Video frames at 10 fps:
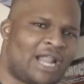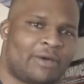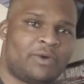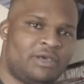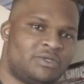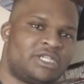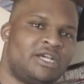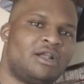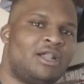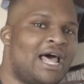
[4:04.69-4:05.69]
Or like when he was
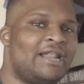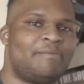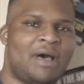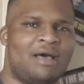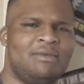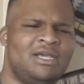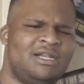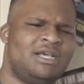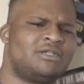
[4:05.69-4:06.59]
singing on Lollipop, mm.